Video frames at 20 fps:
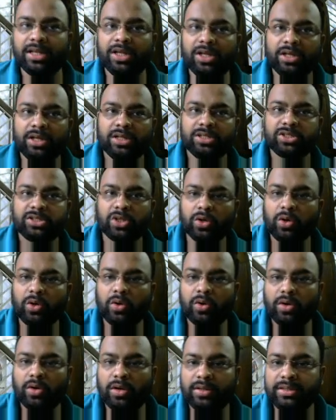
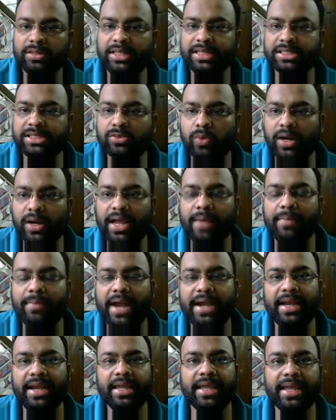So this, what I'm
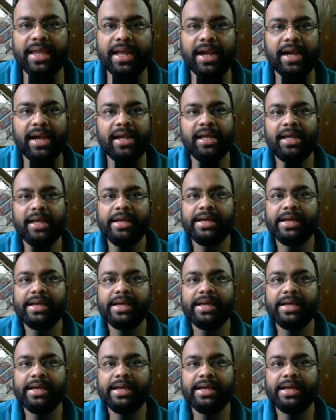writing here,